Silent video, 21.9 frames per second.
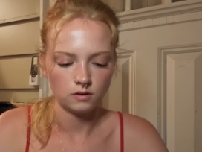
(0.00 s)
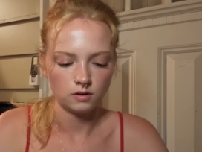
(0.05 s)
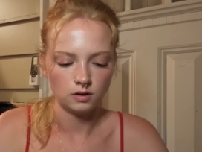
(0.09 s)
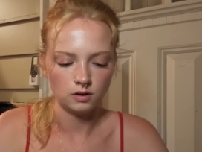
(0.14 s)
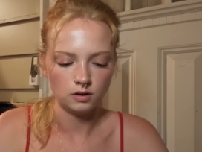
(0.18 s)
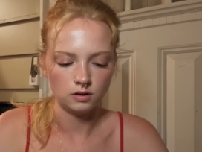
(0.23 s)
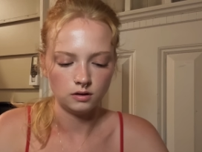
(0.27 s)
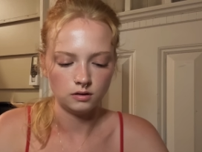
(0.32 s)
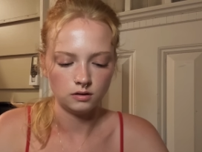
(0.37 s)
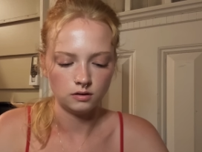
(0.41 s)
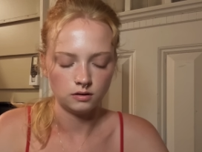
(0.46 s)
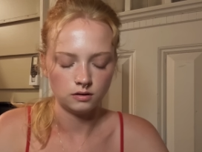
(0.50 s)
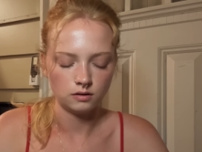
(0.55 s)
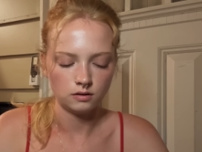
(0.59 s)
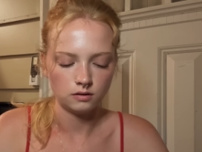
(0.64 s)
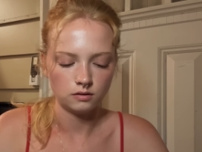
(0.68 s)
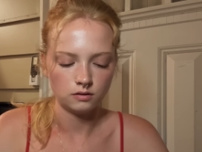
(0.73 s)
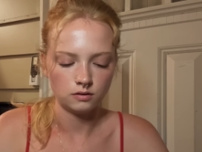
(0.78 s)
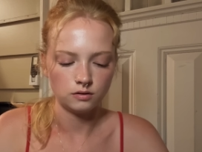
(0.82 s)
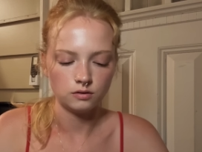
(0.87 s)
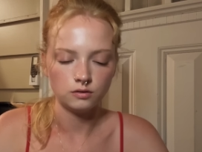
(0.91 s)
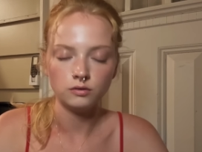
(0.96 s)
And
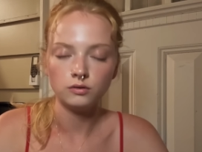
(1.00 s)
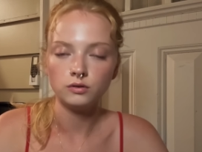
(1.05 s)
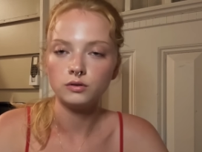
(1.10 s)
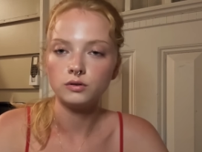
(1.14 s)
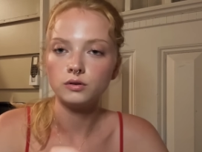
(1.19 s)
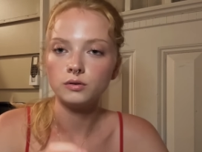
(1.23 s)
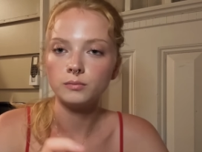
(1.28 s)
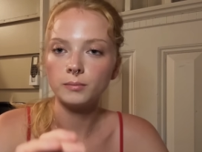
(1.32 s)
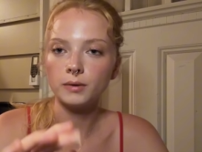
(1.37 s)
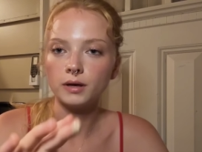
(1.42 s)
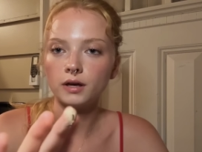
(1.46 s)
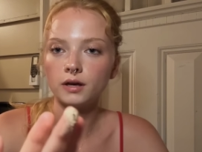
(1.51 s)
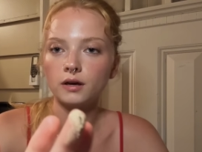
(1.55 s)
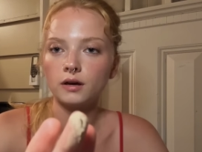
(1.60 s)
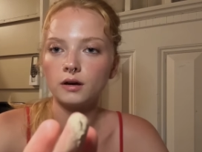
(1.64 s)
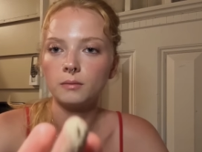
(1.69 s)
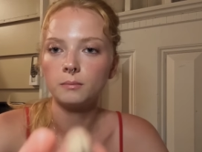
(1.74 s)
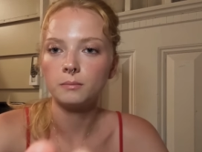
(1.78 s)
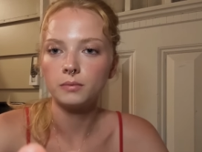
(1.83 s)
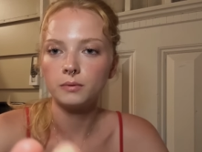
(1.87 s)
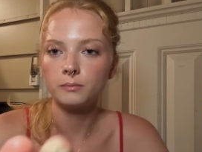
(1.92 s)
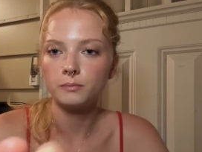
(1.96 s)
do you do your makeup
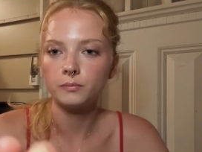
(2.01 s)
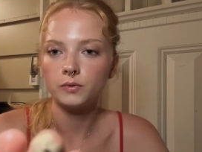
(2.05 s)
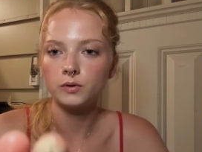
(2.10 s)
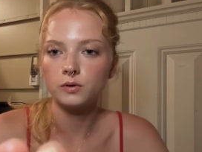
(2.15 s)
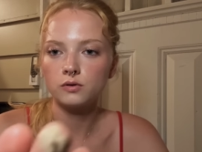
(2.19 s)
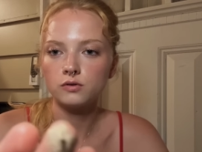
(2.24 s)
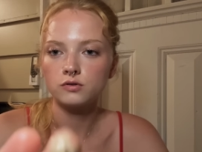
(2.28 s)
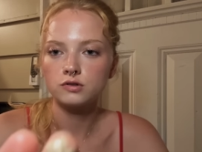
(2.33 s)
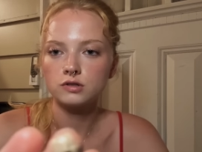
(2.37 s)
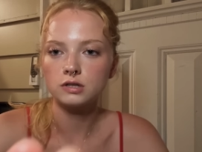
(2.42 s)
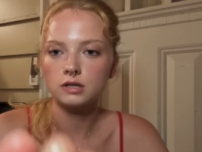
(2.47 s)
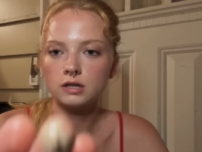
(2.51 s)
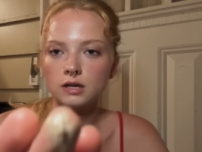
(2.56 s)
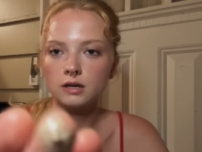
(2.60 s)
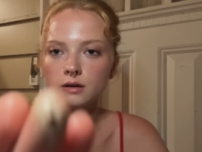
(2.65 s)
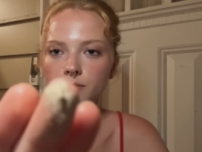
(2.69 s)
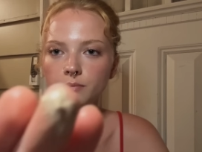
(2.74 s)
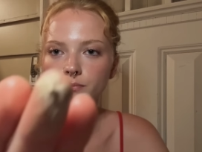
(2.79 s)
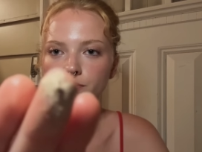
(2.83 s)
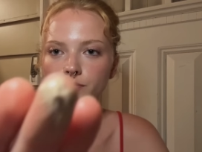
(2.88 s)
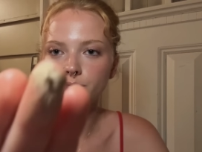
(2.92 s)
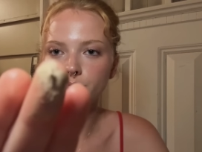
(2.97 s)
usually
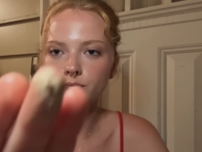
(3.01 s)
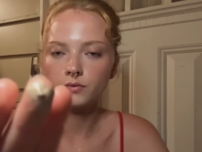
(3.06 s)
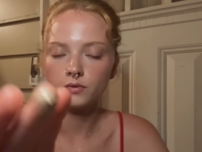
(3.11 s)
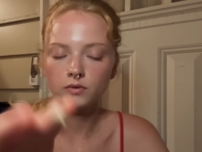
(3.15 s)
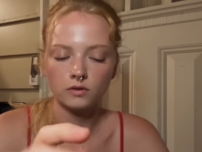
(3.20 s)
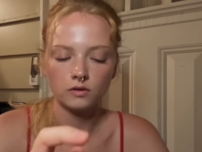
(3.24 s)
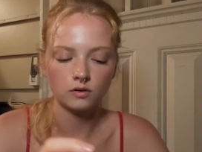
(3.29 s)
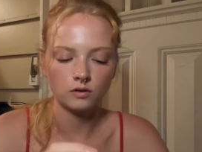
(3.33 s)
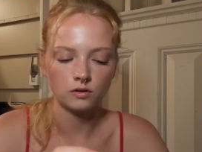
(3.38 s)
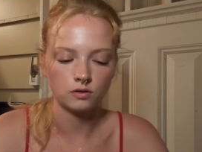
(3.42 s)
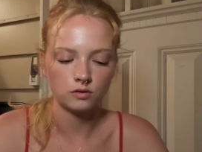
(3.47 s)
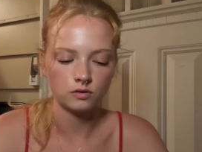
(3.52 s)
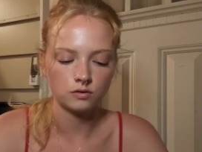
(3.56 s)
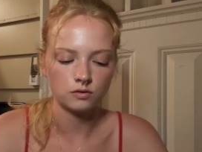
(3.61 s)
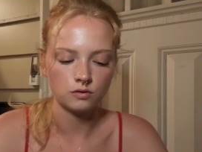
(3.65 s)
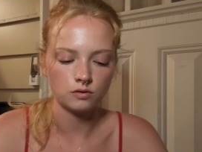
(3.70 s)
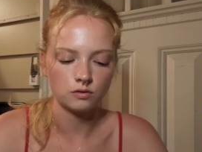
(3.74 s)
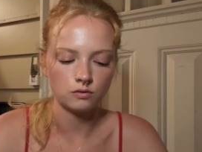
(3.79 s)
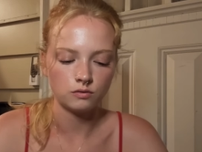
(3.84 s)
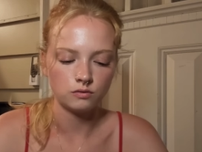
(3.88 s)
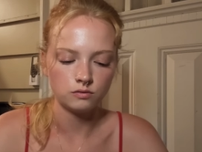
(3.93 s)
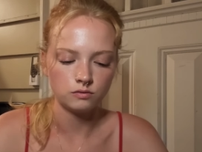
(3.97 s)
on your
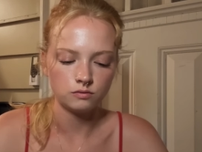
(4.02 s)
own?